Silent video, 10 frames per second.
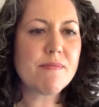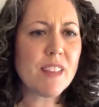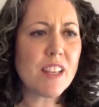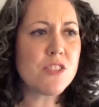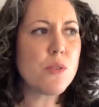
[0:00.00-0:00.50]

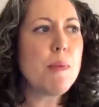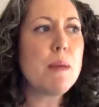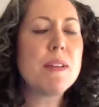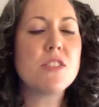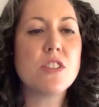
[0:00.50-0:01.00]
So
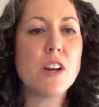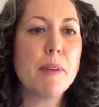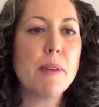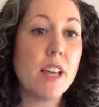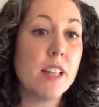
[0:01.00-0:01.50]
maybe start
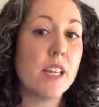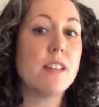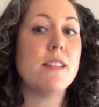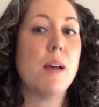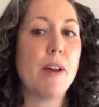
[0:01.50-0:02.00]
by telling
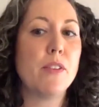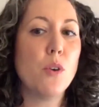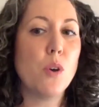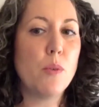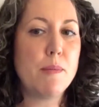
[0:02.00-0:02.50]
us about the
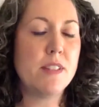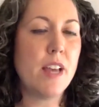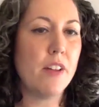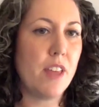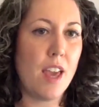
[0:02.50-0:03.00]
whole women's
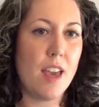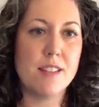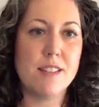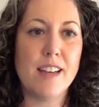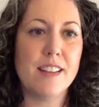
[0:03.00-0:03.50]
health
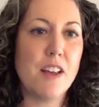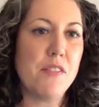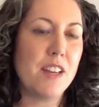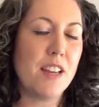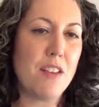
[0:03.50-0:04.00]
case. I'd love
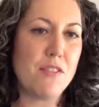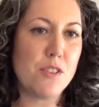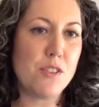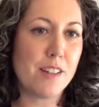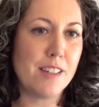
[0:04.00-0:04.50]
it if you
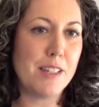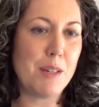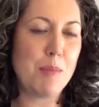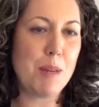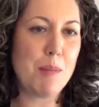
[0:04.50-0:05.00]
talked a little
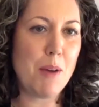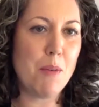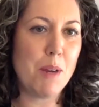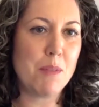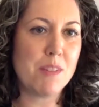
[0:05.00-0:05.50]
bit about
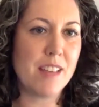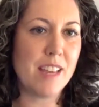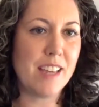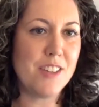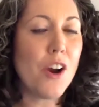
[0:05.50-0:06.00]
what it was
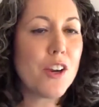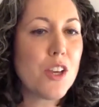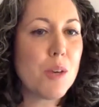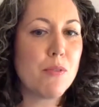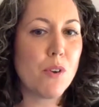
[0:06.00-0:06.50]
like to argue
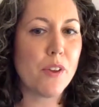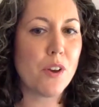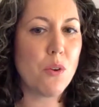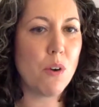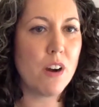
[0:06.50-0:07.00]
before the
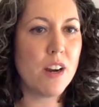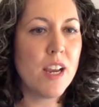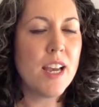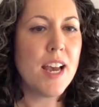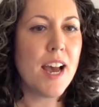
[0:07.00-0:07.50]
court,
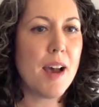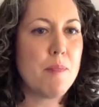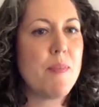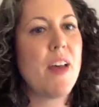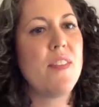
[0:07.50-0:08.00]

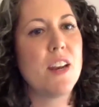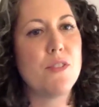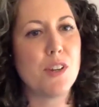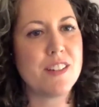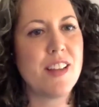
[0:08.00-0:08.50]
and then if you
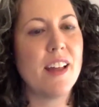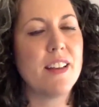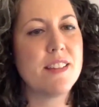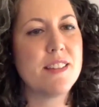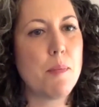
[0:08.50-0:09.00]
could tell
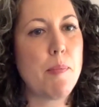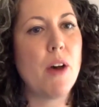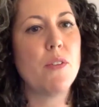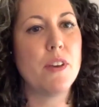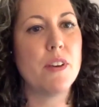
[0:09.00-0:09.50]
us
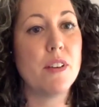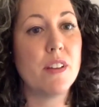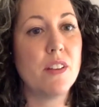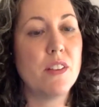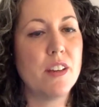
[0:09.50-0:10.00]
about the
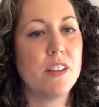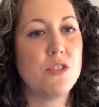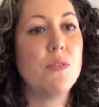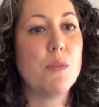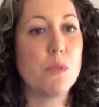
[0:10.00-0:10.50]
June
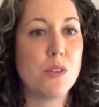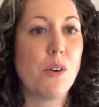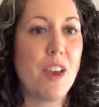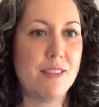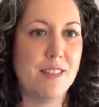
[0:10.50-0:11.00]
v. Russo
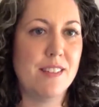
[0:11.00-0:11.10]
case.